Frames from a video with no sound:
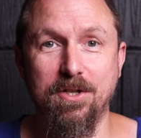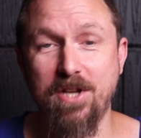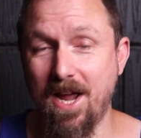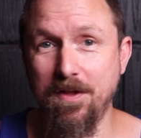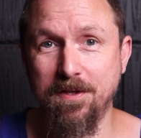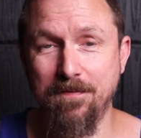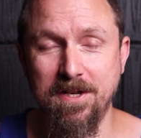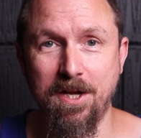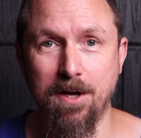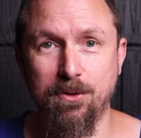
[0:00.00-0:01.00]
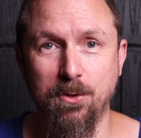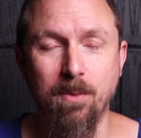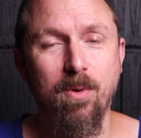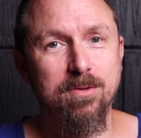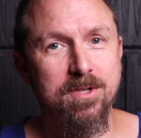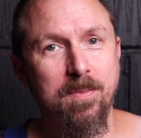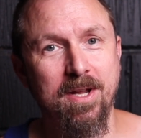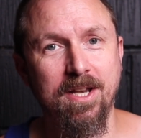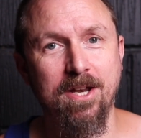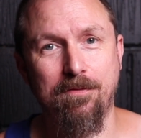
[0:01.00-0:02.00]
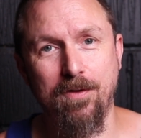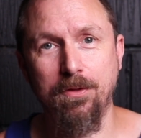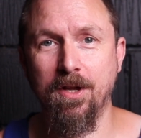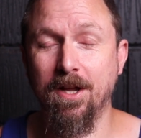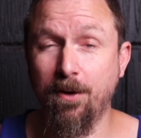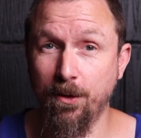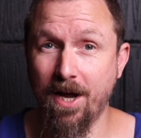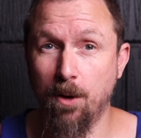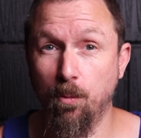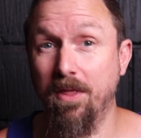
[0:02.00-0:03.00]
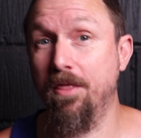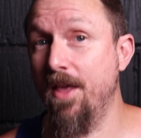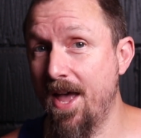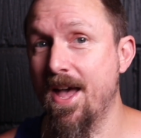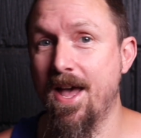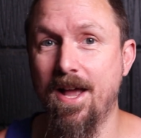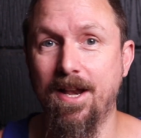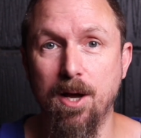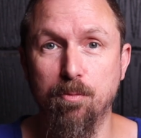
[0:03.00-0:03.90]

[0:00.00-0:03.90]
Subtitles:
Share this video to a bonsai beginner if you think it could help with their air layer